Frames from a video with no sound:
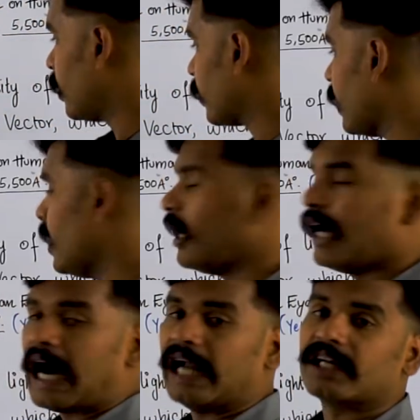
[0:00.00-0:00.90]
Okay,
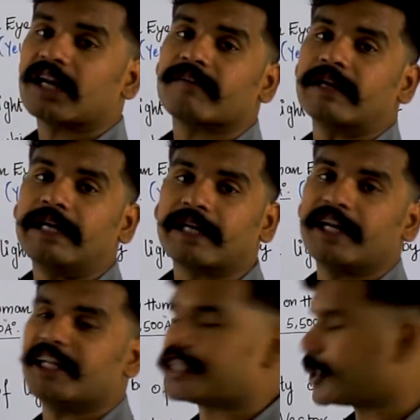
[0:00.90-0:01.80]
ultraviolet
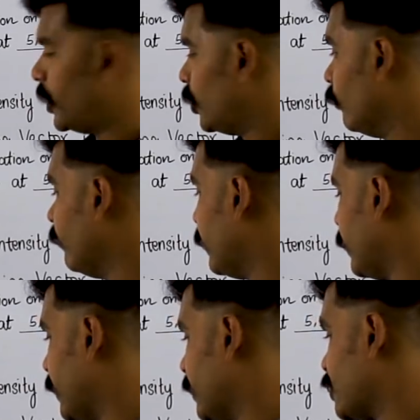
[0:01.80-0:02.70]
radiation, UV
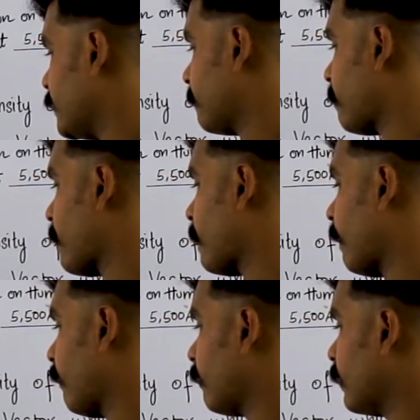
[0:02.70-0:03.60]
radiation.
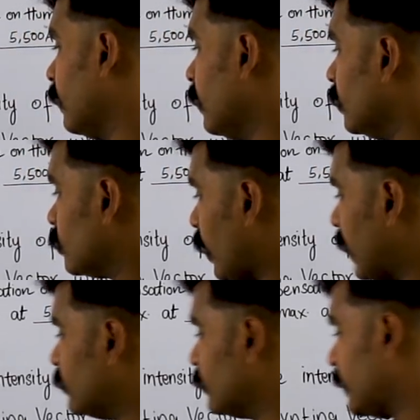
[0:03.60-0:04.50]
So
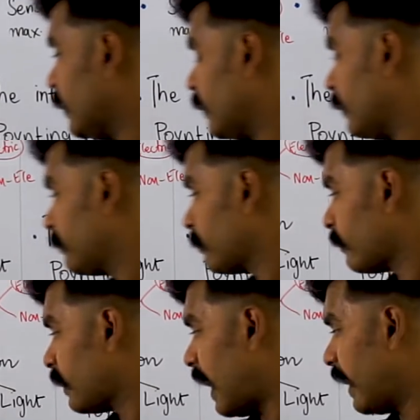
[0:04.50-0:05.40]
as you see,
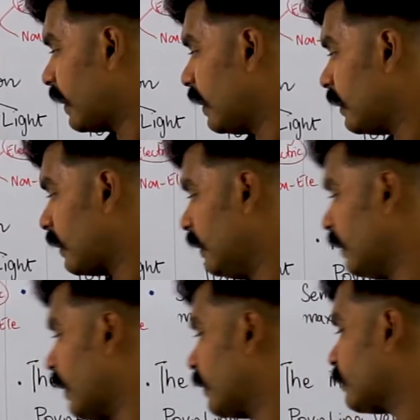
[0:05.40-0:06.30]
I can tell
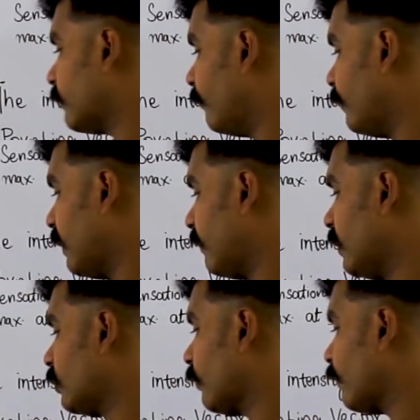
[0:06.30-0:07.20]
that
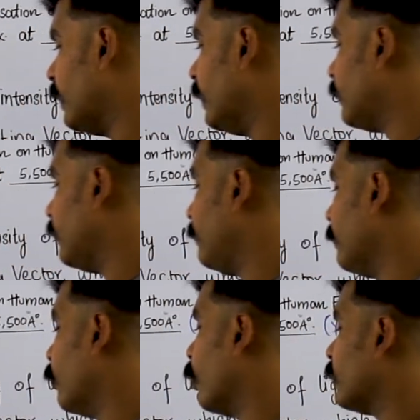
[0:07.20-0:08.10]
wavelength of heat will be
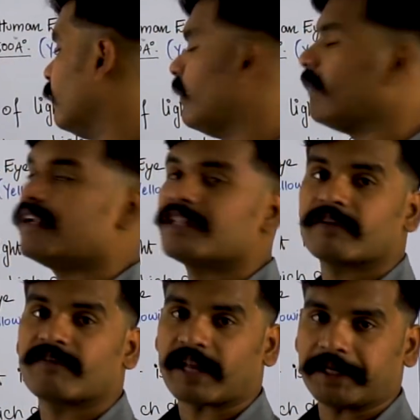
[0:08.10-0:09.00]
more than wavelength
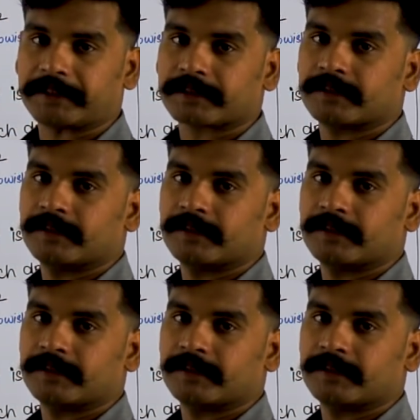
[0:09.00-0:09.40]
of light.